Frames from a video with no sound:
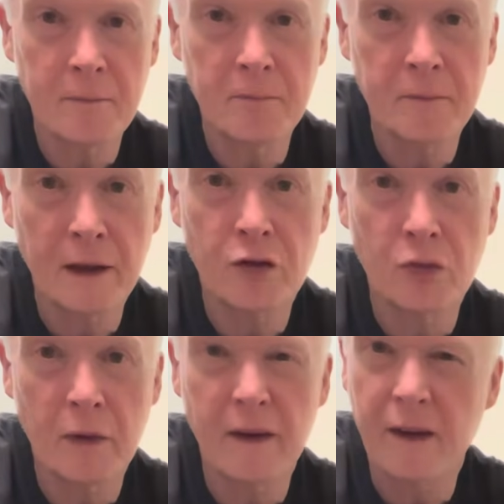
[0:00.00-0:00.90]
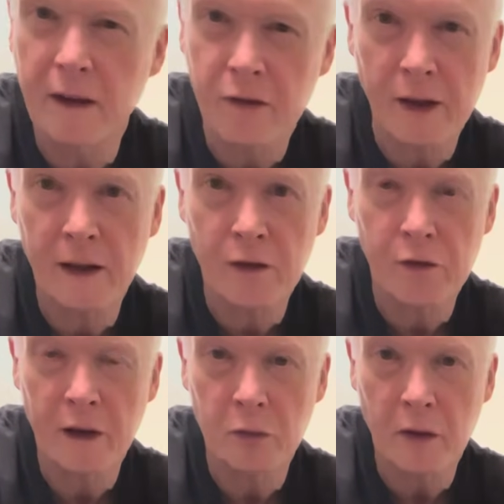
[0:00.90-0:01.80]
make sure that they're
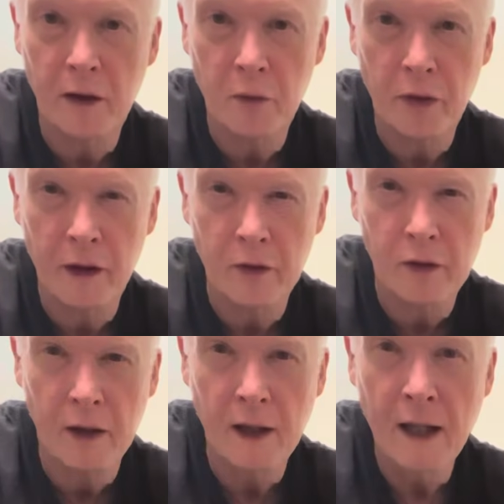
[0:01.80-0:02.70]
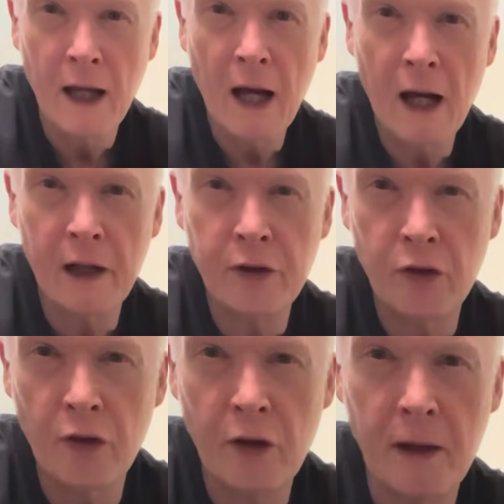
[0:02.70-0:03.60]
satisfied with how things are
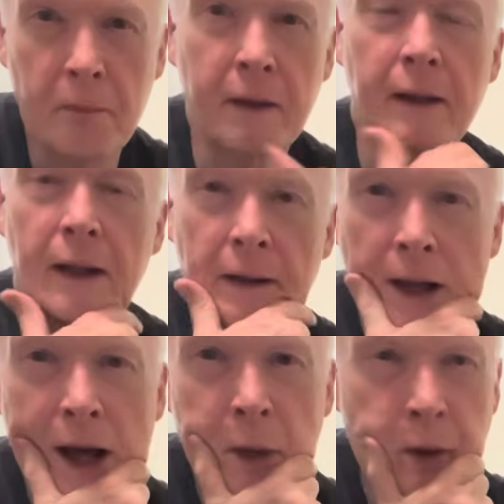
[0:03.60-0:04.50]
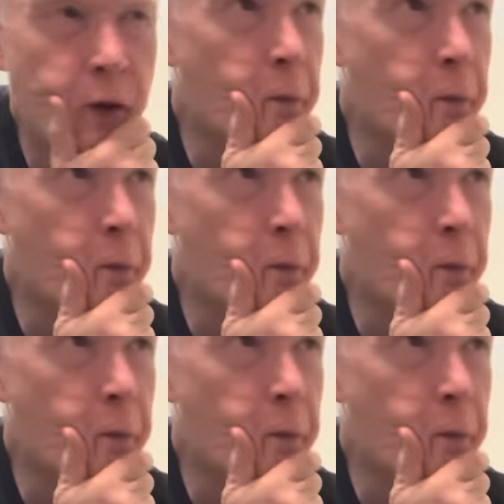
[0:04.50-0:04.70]
hearing. But I will go